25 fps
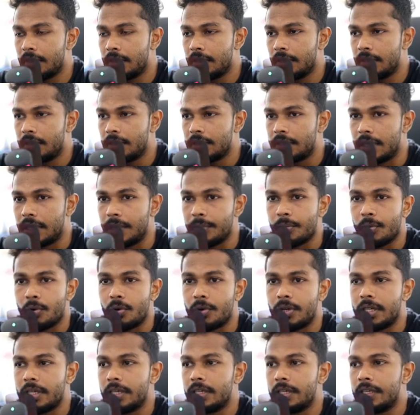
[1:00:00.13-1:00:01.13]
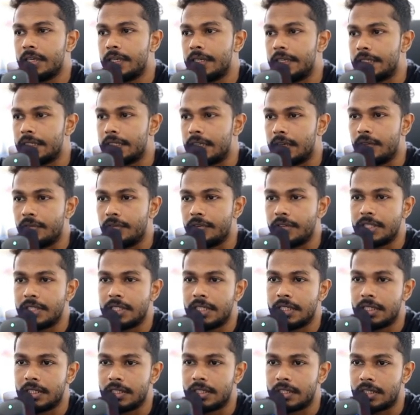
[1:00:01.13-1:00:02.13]
same order each and every
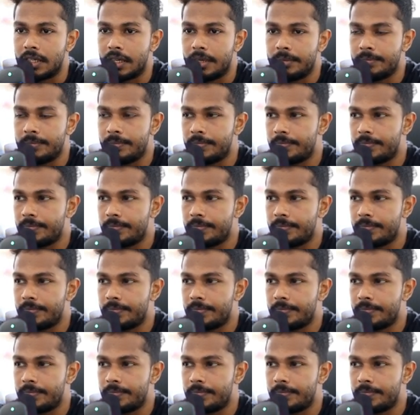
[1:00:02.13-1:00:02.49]
single time.